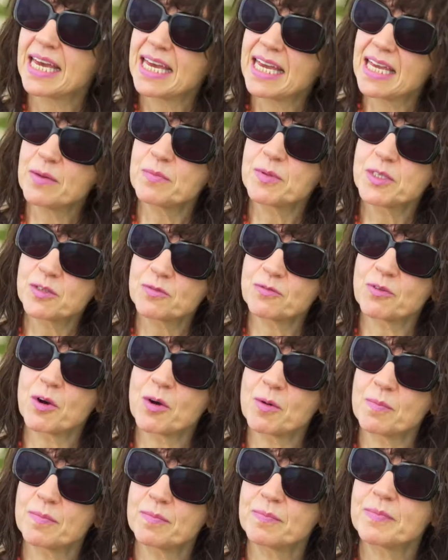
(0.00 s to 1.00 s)
He was
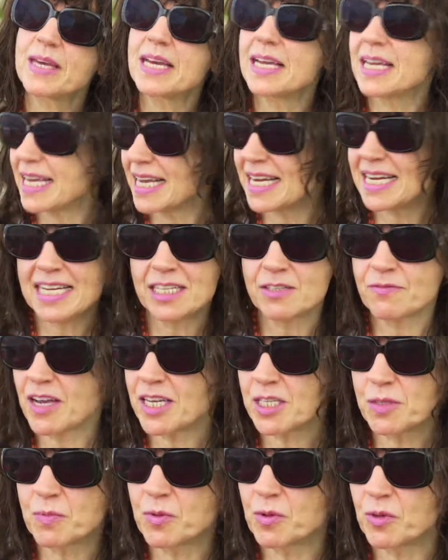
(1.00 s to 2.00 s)
from in his
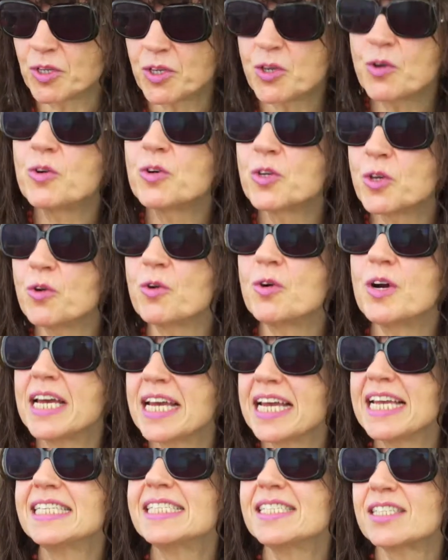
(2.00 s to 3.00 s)
face more.
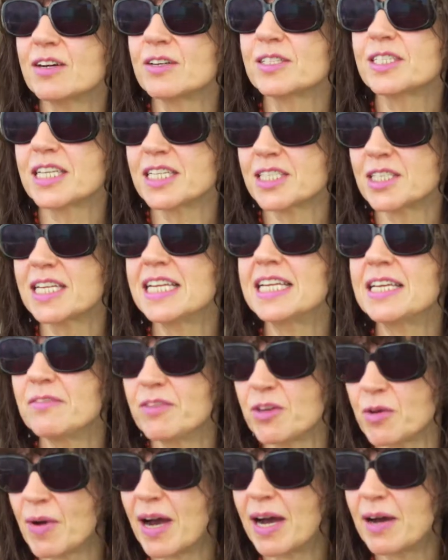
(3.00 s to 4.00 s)
He's starting to
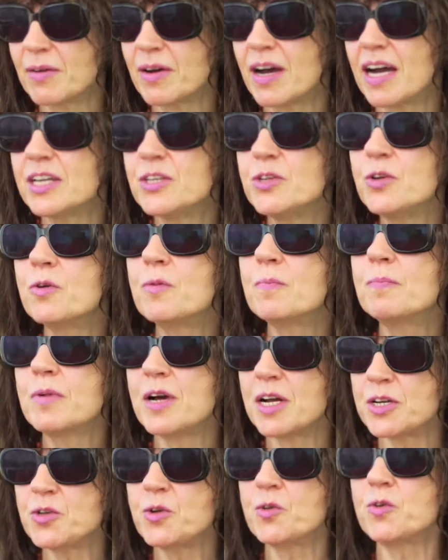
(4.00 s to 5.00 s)
leave you out, and
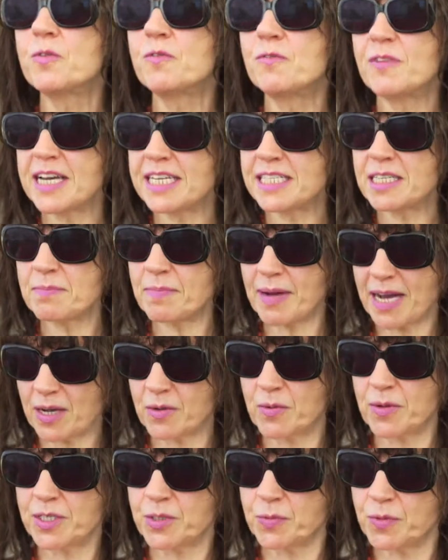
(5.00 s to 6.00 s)
you're fading
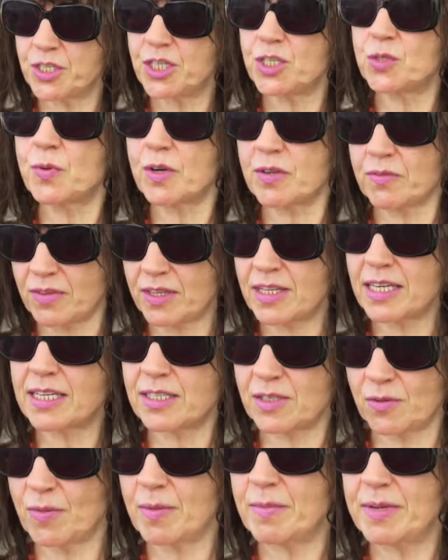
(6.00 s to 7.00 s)
backwards, which is one of the
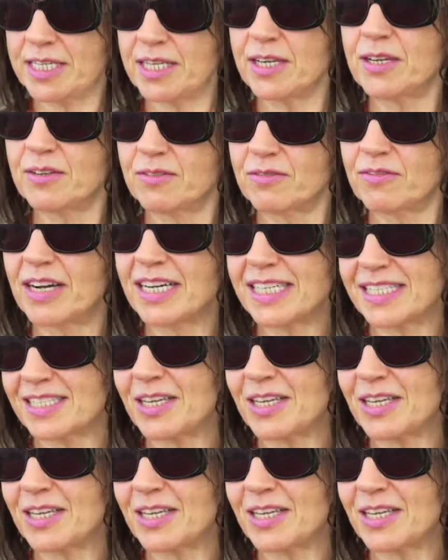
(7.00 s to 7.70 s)
things that women do, right?